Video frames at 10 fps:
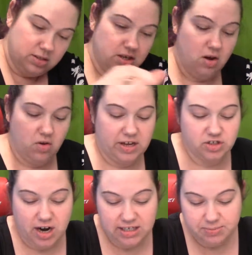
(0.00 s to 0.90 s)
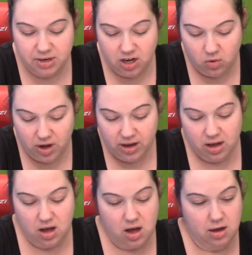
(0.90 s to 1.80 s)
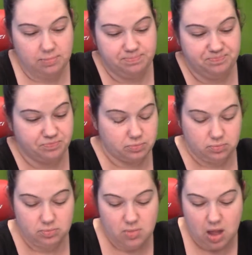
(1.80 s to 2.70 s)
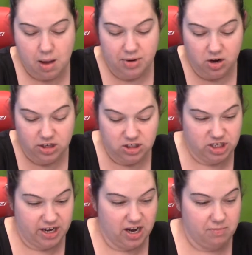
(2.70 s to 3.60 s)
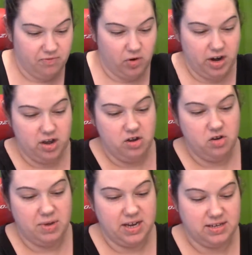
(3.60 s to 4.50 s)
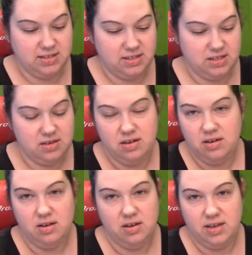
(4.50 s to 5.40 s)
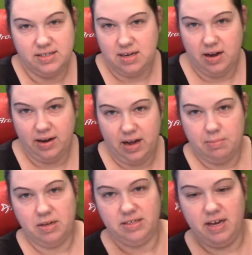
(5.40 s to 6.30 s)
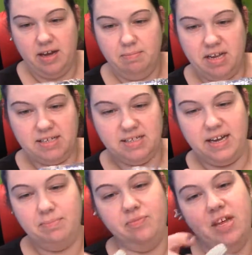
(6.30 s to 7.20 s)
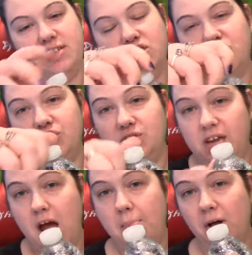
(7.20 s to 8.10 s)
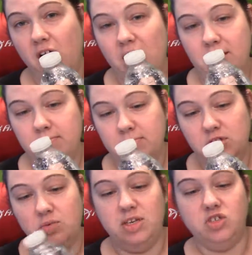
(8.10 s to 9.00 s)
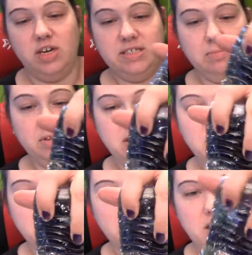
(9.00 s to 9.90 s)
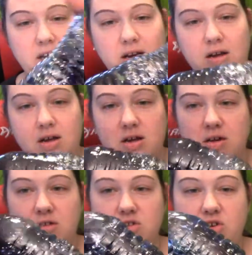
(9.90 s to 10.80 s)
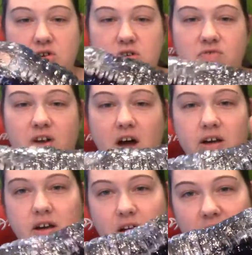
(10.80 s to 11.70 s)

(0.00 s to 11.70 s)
So that dries pretty quick. I'm going to go ahead and shake it up for you because it's not going to come undone because I then screwed the cap on. So when it dries completely, it'll be done. So you've got a